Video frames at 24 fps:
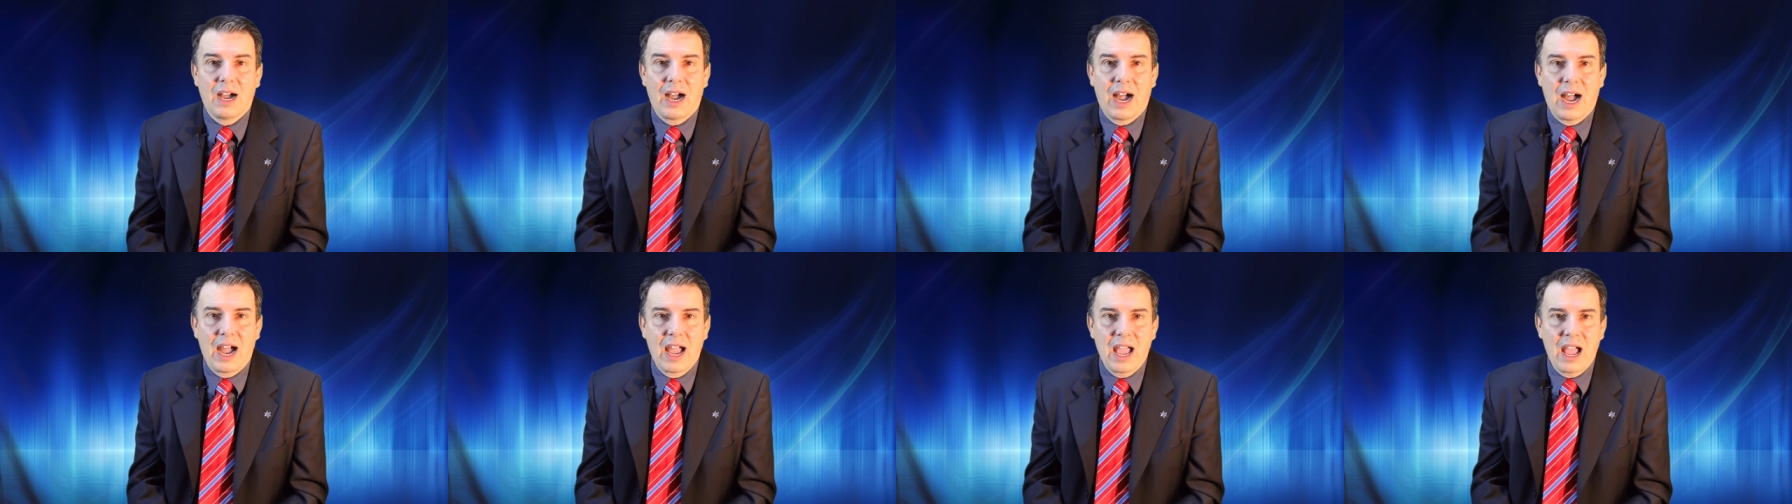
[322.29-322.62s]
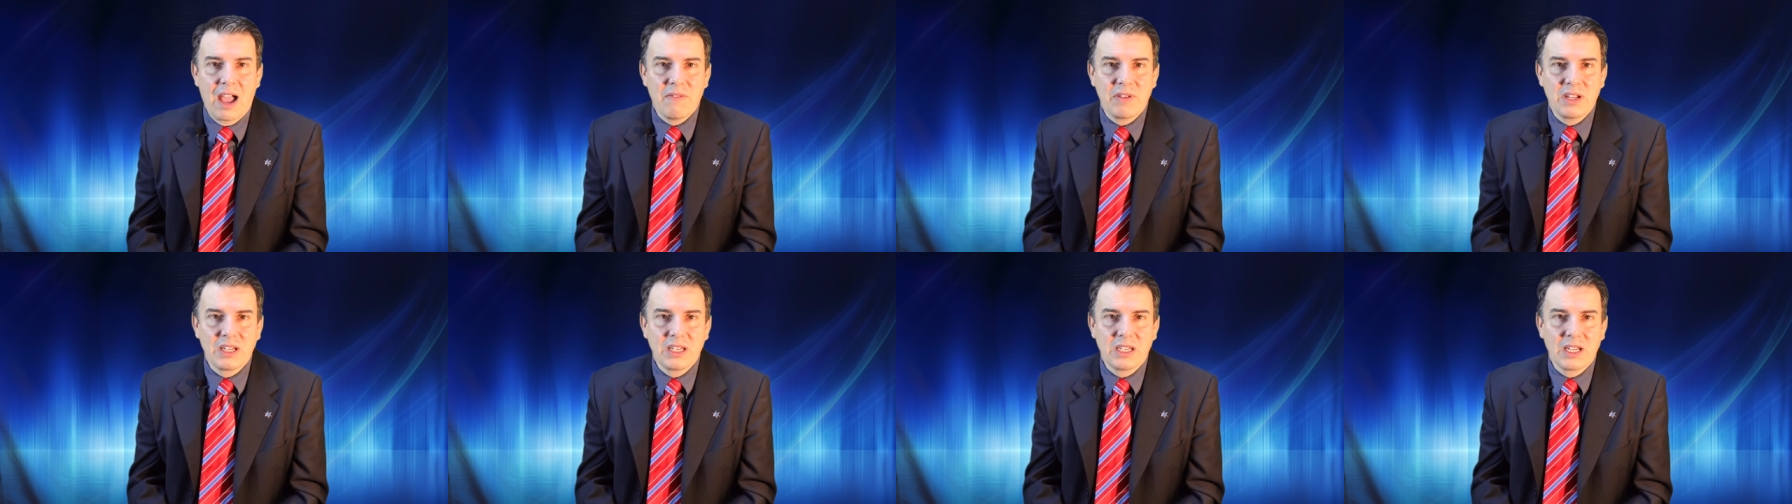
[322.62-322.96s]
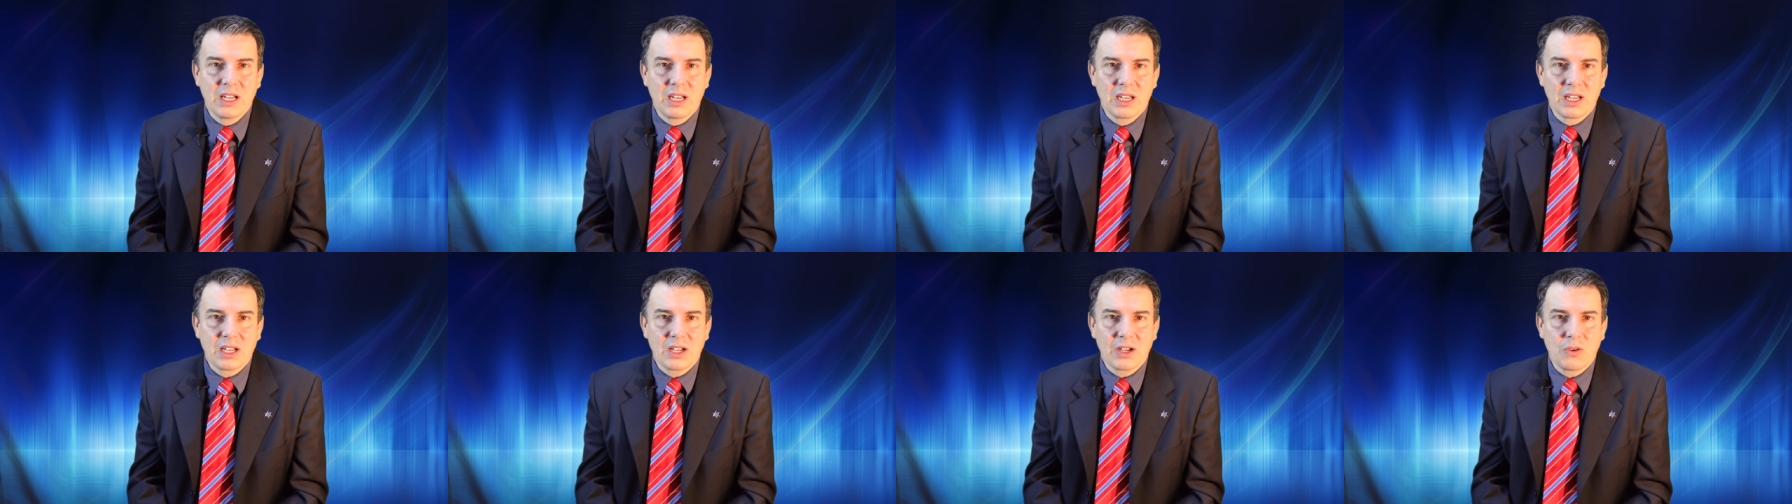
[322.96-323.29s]
I have been
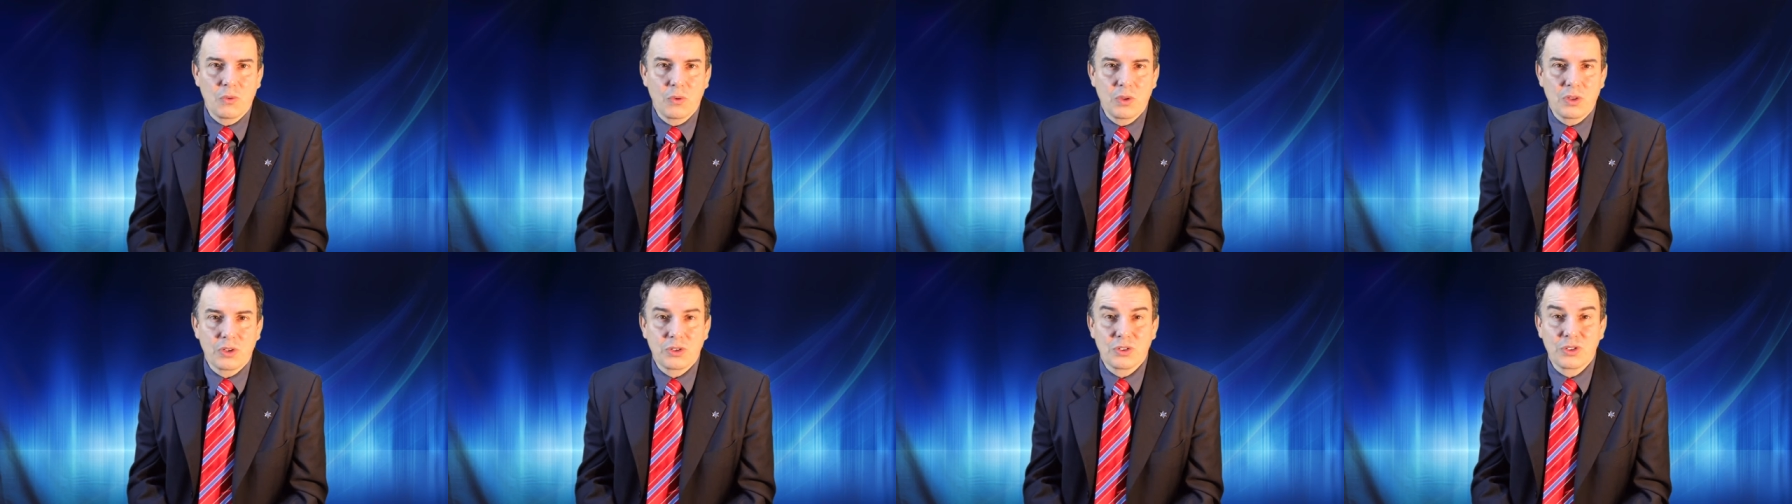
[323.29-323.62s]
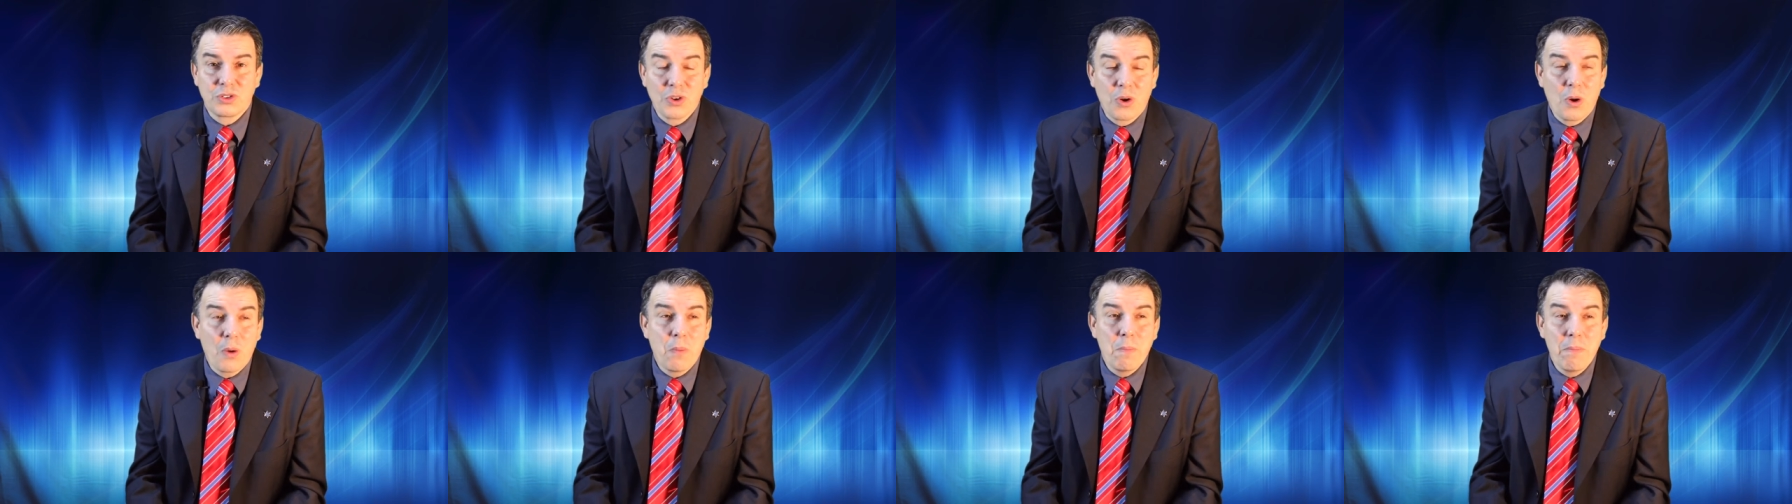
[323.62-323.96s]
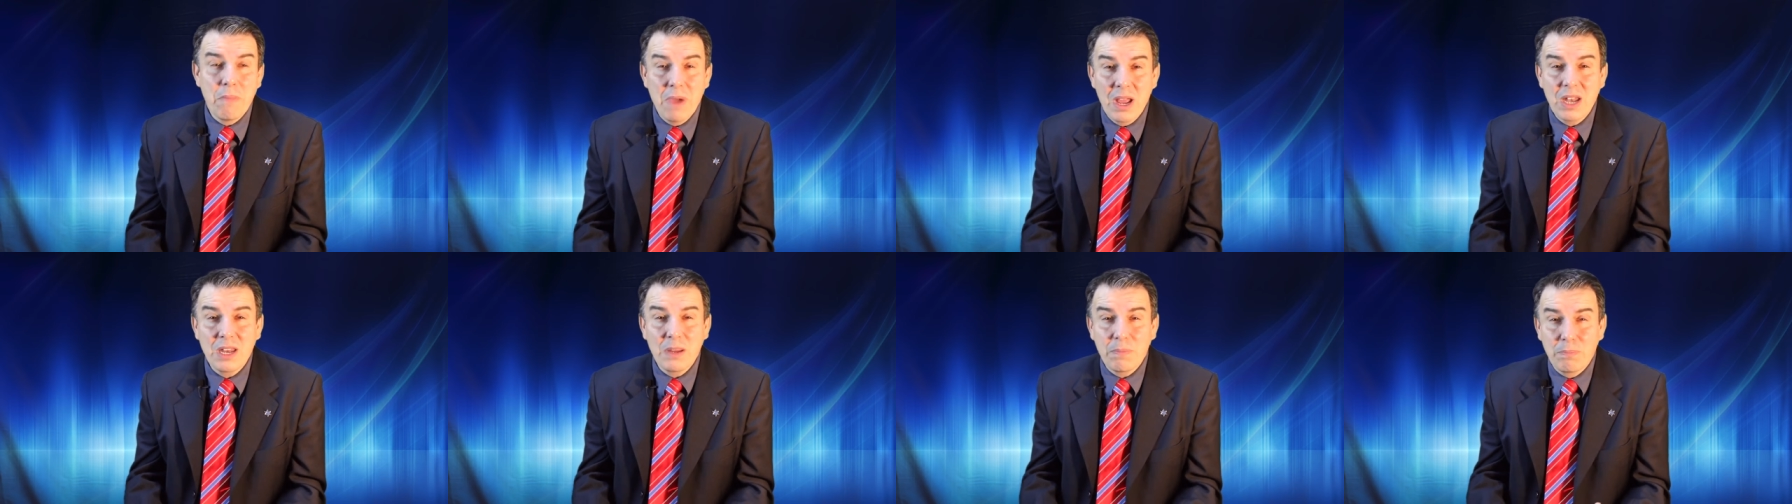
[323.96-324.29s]
dealing with so
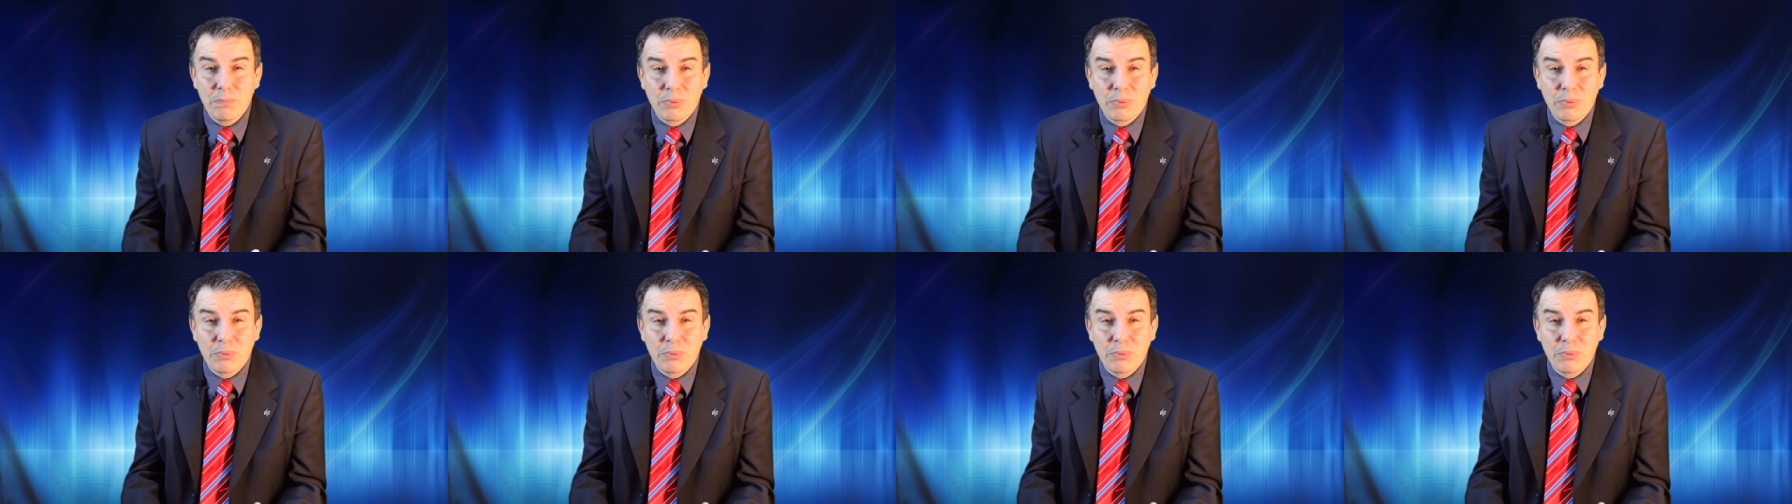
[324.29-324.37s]
many